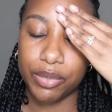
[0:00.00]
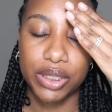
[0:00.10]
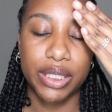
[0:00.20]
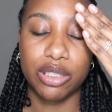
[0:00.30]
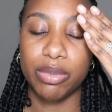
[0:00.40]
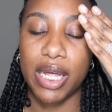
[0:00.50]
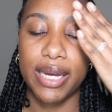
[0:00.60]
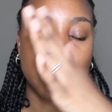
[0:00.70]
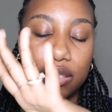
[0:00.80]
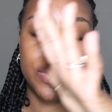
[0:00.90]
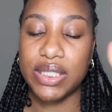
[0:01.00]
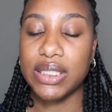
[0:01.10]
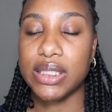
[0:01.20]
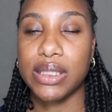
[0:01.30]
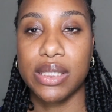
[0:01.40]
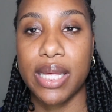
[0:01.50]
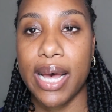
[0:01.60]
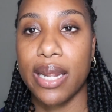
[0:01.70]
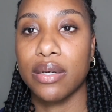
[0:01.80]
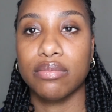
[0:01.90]
pretend you're blind. You didn't see
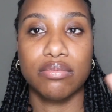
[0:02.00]
that.